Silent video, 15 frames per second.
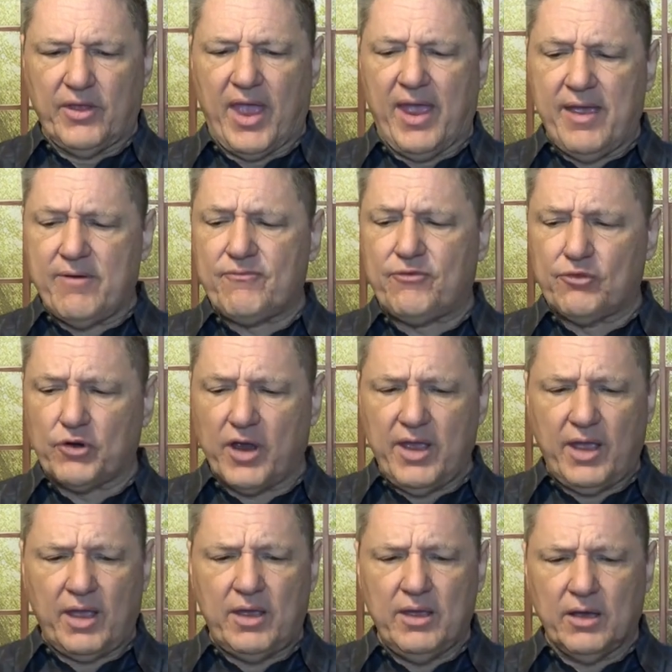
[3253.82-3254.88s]

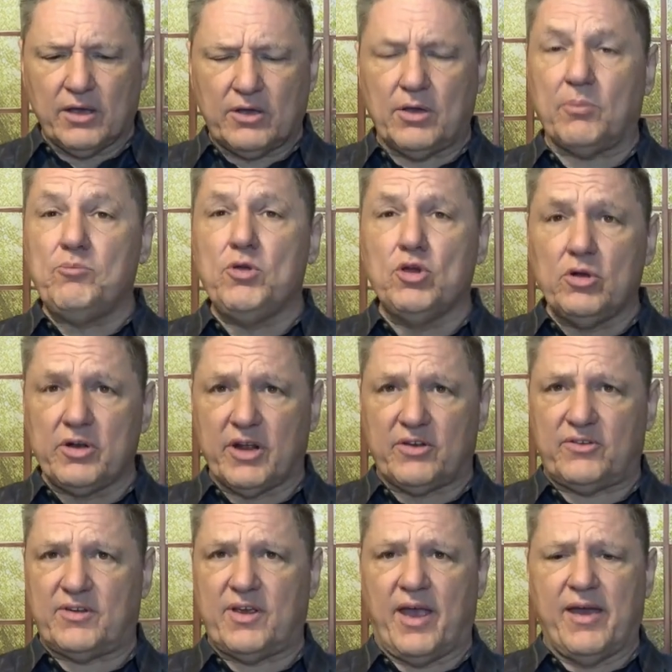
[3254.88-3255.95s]
every
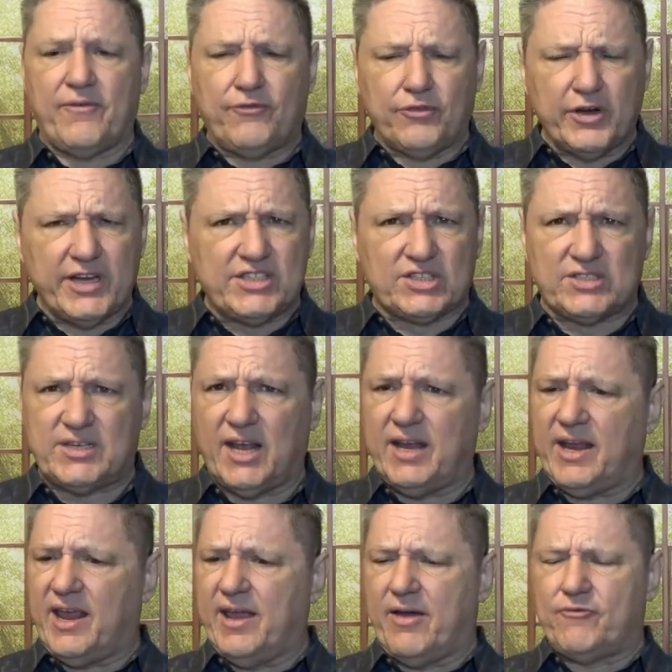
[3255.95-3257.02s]
community, every
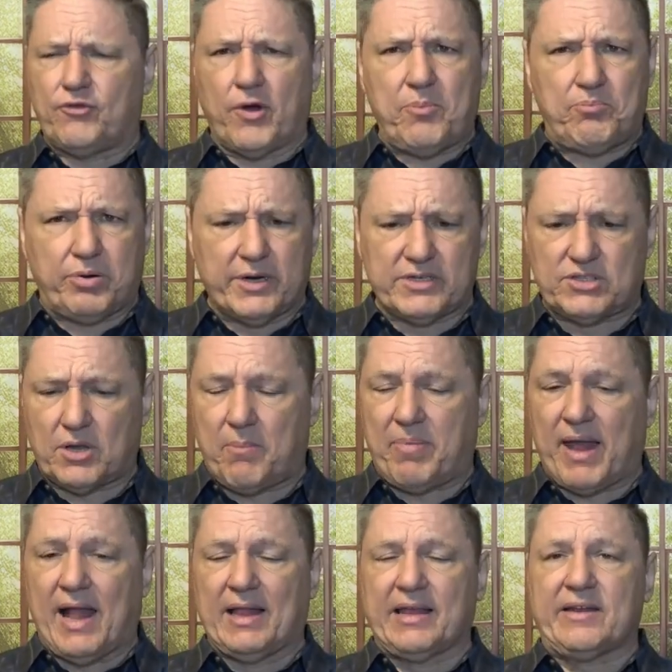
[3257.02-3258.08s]
city, every
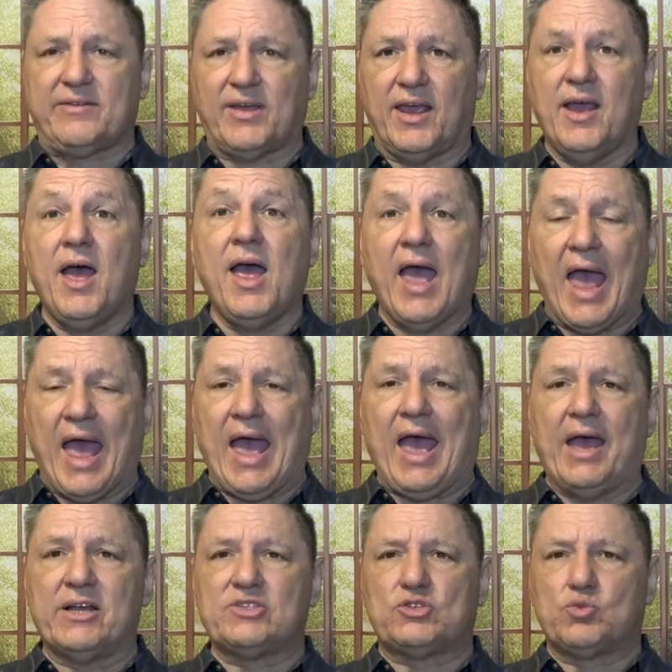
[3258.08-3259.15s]
principality
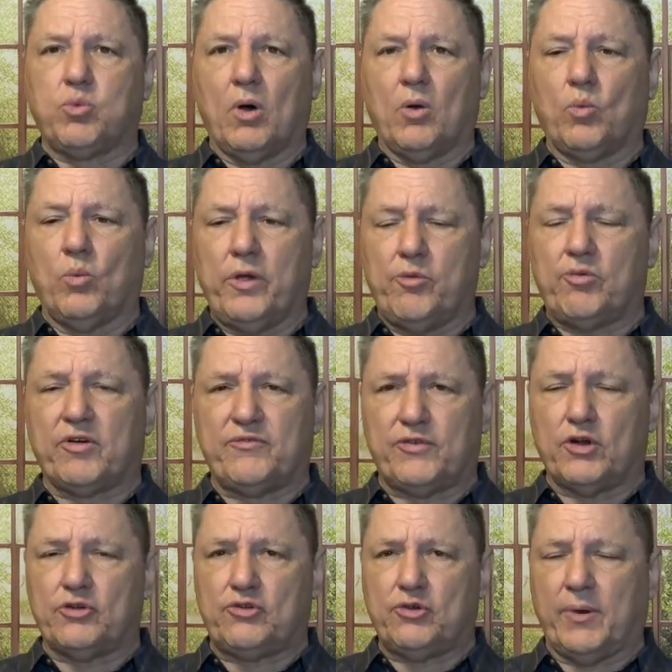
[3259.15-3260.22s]
has what we
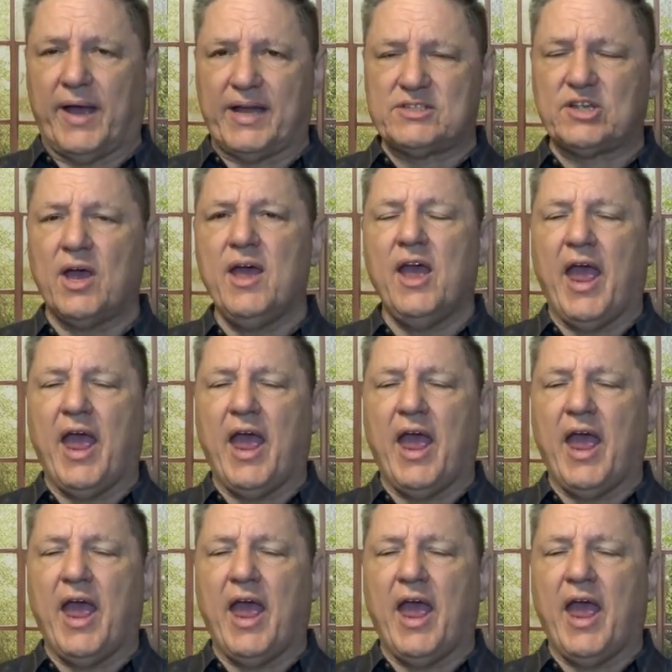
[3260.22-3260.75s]
refer to as